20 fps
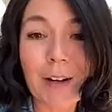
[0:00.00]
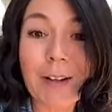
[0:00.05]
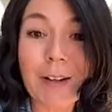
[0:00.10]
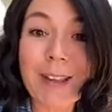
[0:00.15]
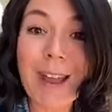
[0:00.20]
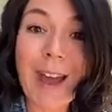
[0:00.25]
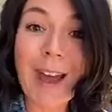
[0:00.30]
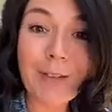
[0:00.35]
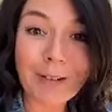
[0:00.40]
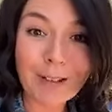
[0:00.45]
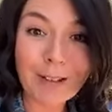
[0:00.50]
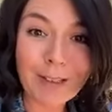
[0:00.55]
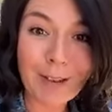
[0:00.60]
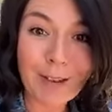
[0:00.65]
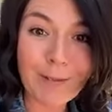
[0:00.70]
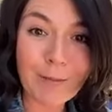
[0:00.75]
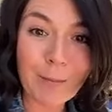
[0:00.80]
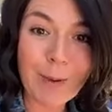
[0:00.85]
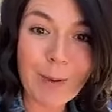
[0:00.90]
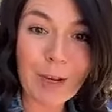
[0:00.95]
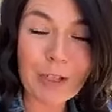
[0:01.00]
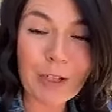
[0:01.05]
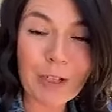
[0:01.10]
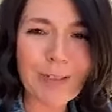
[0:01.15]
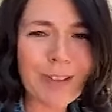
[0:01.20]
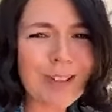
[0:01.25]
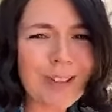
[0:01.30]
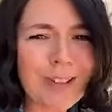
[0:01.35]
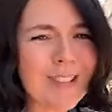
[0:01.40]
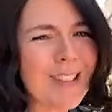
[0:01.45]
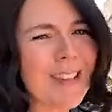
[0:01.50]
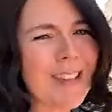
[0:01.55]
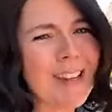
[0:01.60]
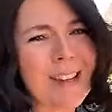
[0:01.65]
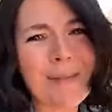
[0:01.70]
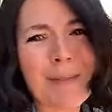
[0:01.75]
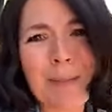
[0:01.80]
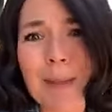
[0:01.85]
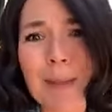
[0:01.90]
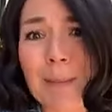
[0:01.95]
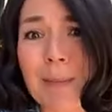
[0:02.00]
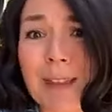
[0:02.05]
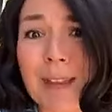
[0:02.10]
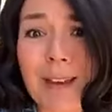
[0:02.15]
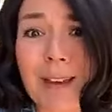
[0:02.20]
are mm-hmm. gathering the information. They're just getting it from somebody